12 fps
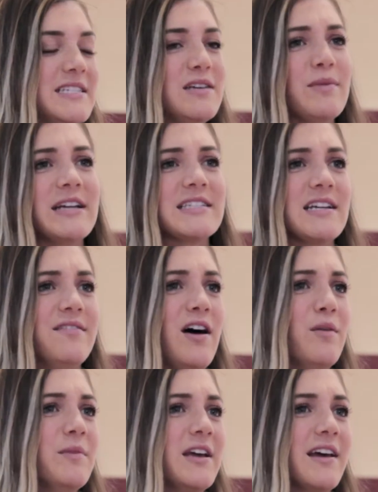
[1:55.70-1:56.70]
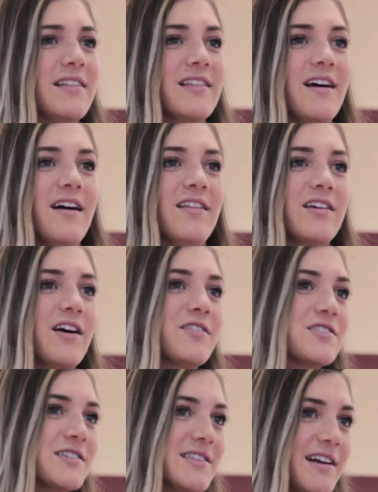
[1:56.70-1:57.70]
teammates that have helped me get there, the
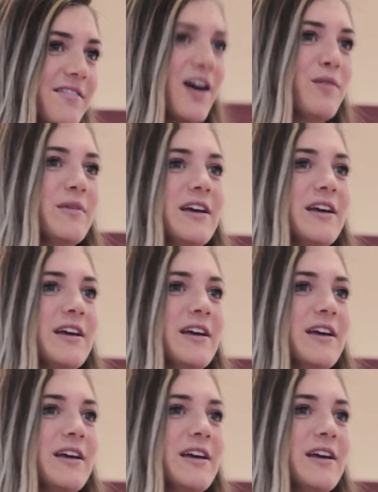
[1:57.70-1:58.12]
coaches that have helped